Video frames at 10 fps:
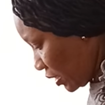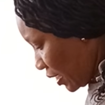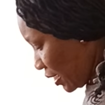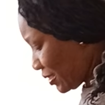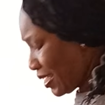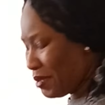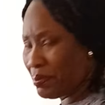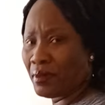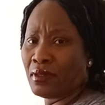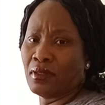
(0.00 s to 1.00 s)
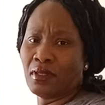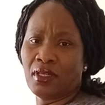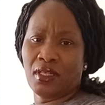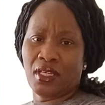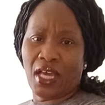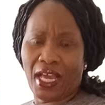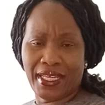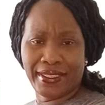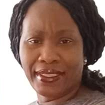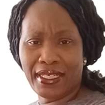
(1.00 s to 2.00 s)
last night, but I
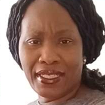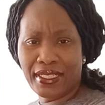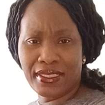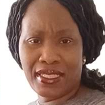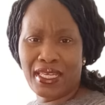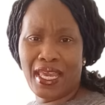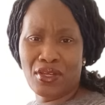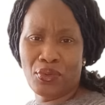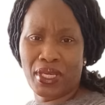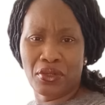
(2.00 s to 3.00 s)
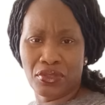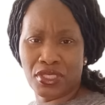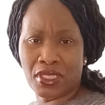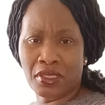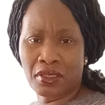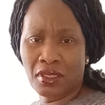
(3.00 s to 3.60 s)
ain't lying. I just ain't had no energy.